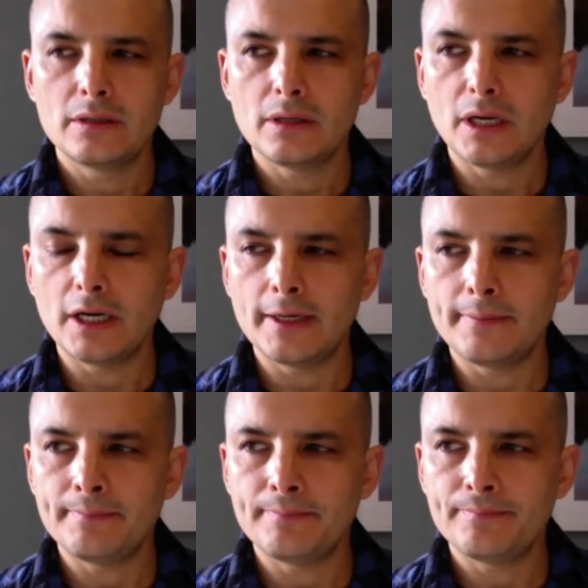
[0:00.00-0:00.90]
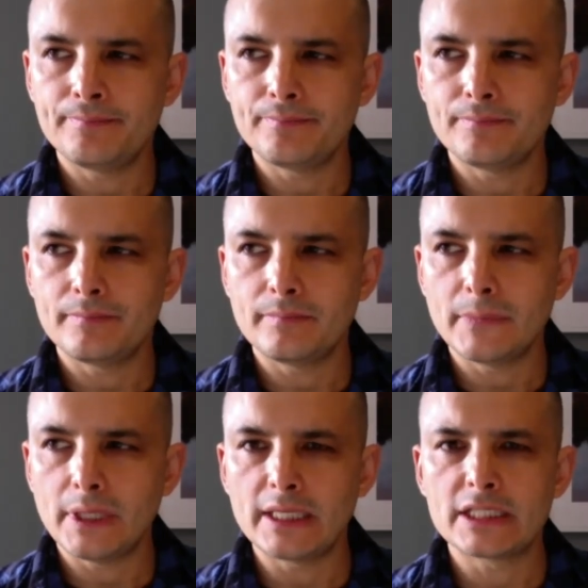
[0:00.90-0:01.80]
um,
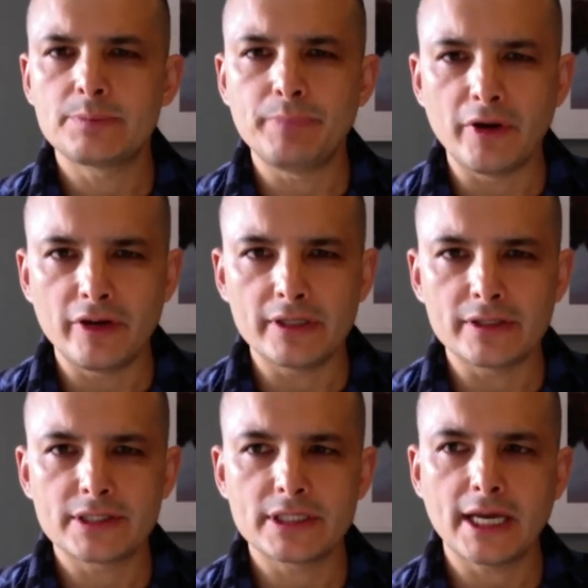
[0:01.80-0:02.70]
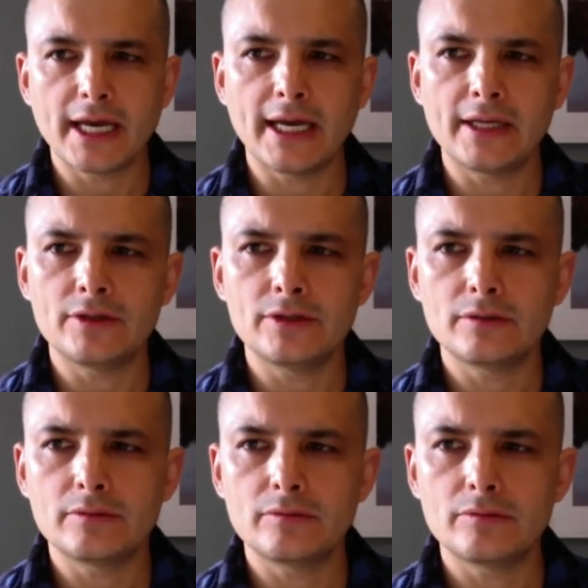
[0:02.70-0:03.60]
experience, and
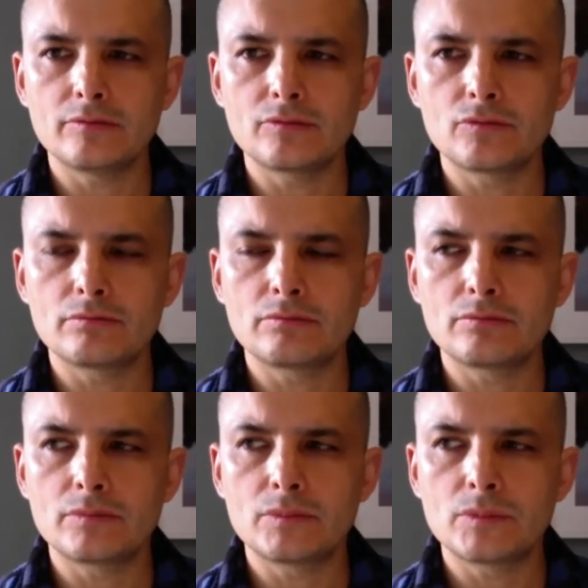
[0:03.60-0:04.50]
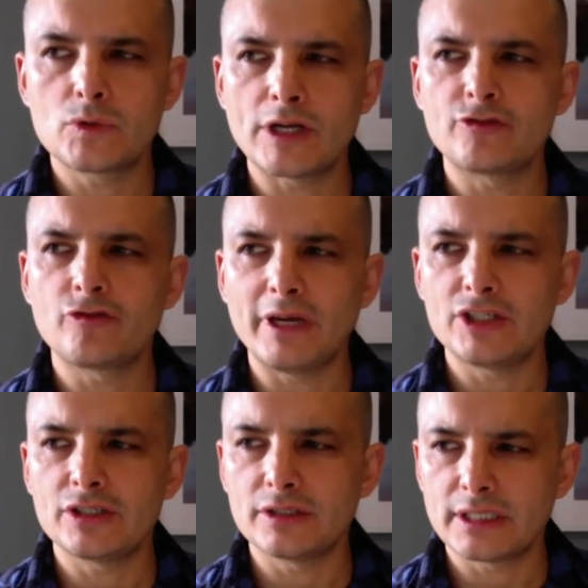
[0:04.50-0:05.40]

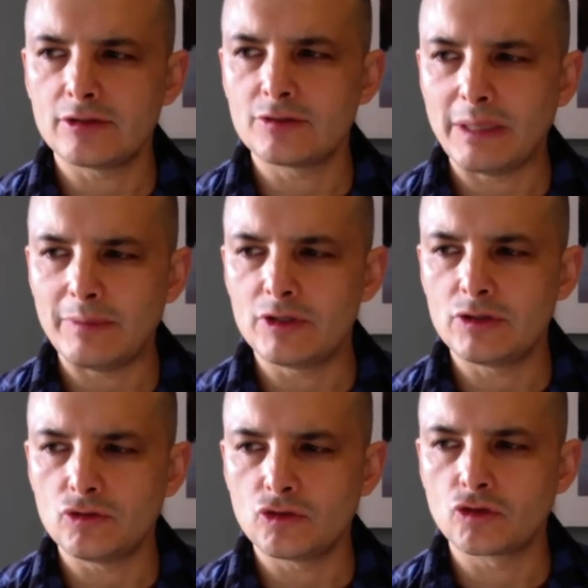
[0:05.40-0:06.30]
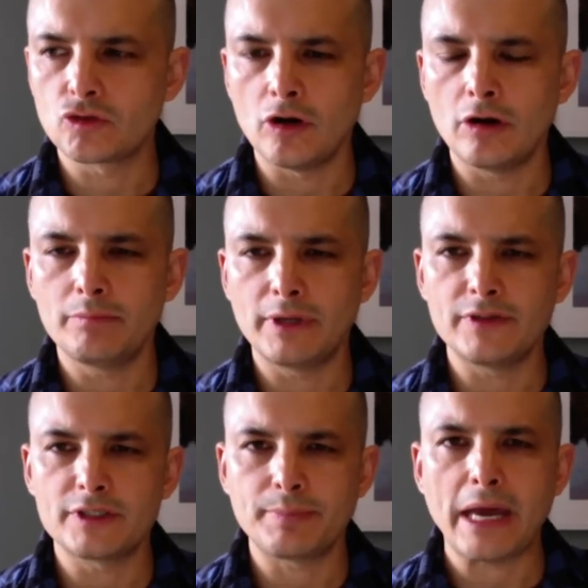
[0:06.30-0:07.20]
transformation sounds maybe too strong, but
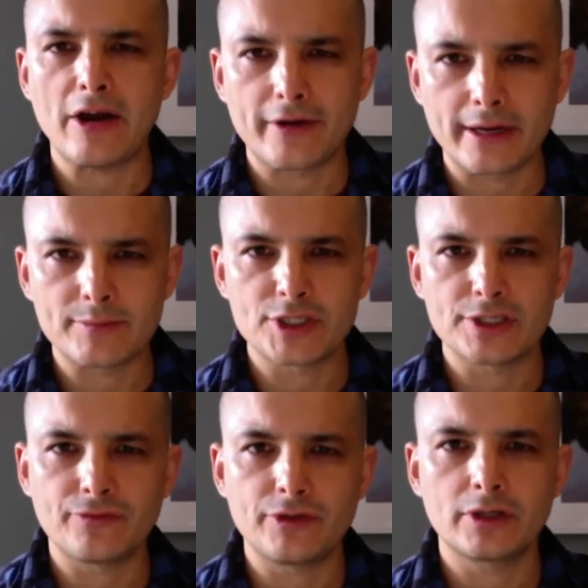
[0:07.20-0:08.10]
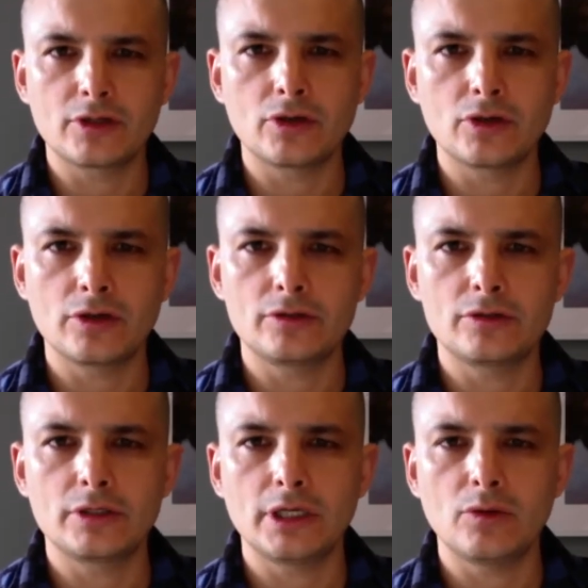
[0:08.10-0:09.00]
this paradigm shift that occurred
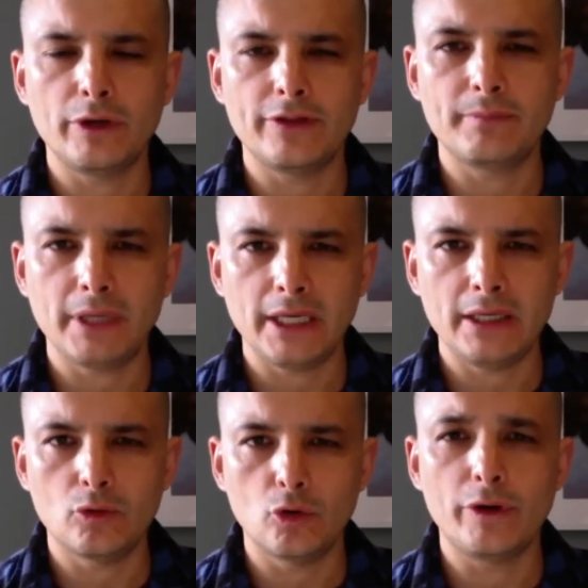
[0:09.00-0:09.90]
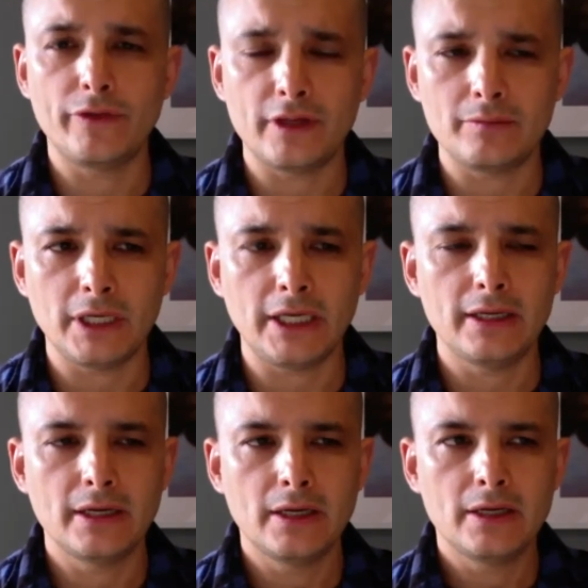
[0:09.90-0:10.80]
with me or within me,
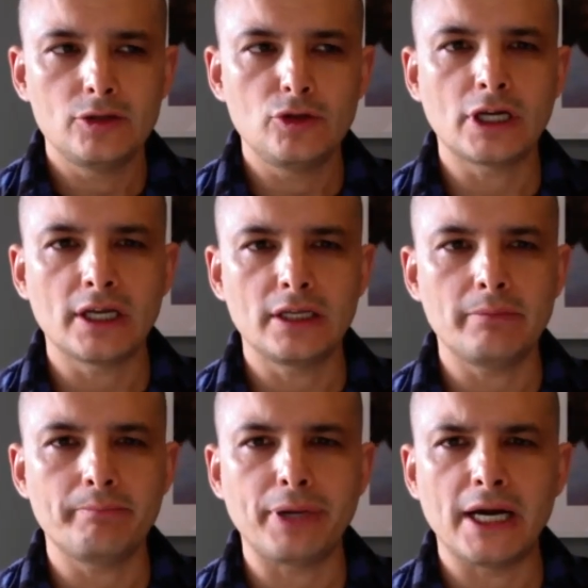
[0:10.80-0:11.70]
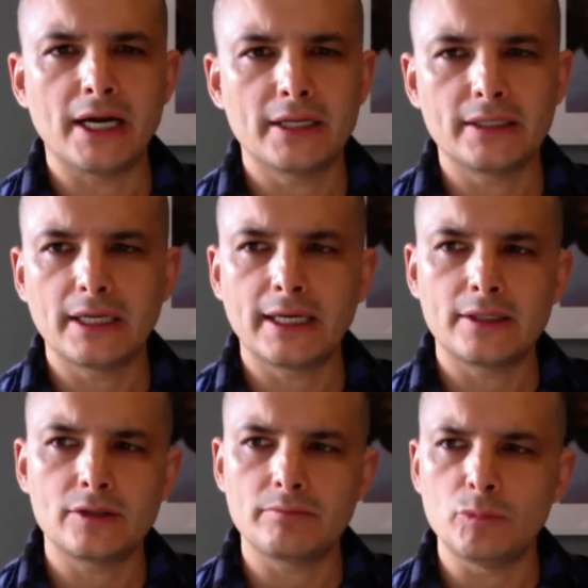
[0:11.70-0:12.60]
you can't impart
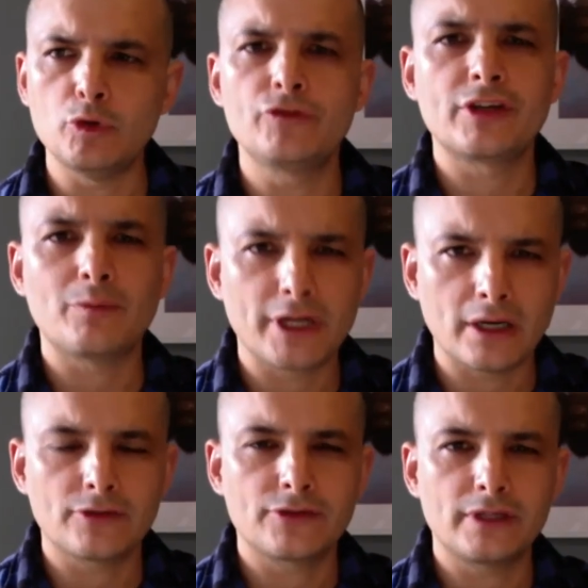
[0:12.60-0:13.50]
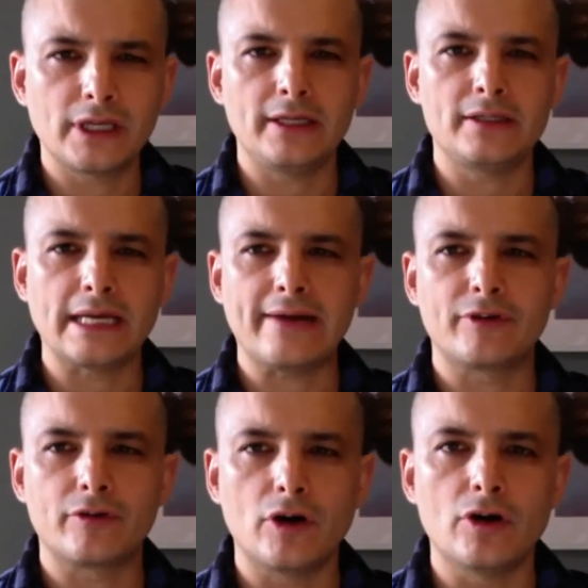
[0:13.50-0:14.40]
and move someone else. They need to have
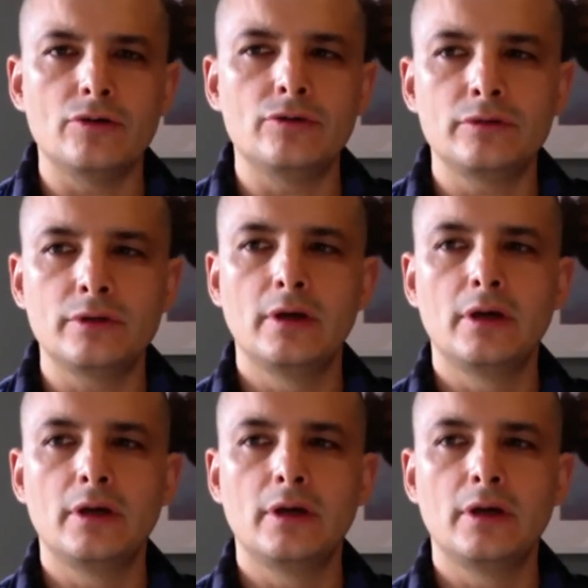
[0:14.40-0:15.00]
their own